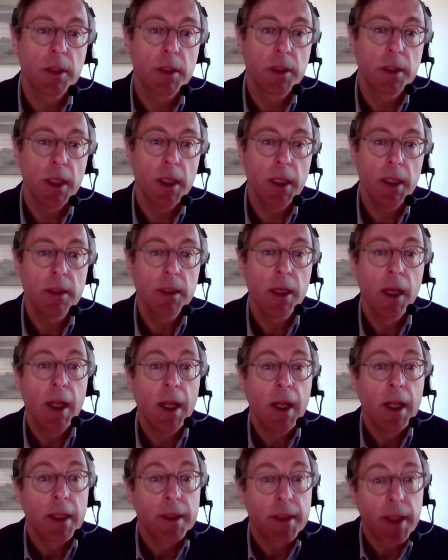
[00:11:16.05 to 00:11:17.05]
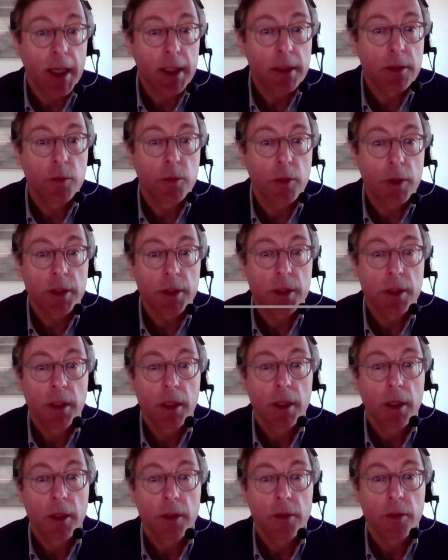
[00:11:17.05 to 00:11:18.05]
That was the first step
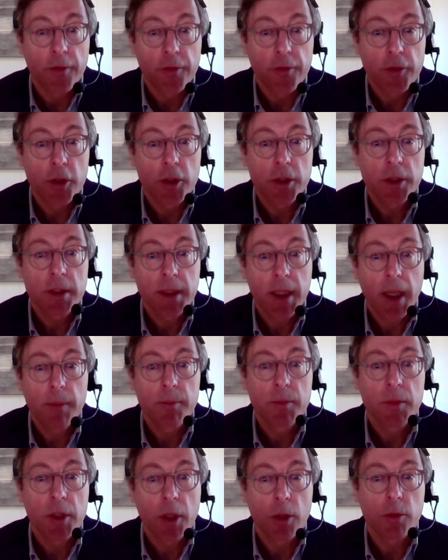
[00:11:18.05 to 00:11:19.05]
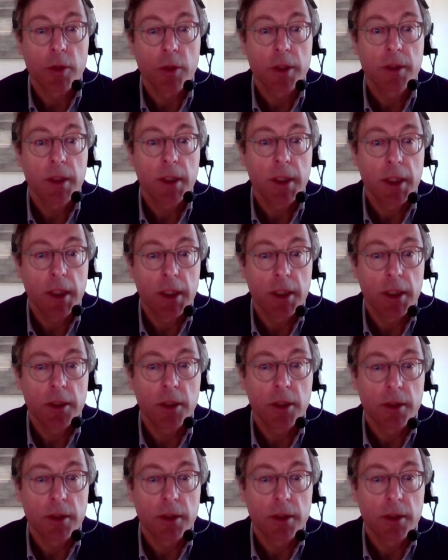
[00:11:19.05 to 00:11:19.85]
towards E-Codecs.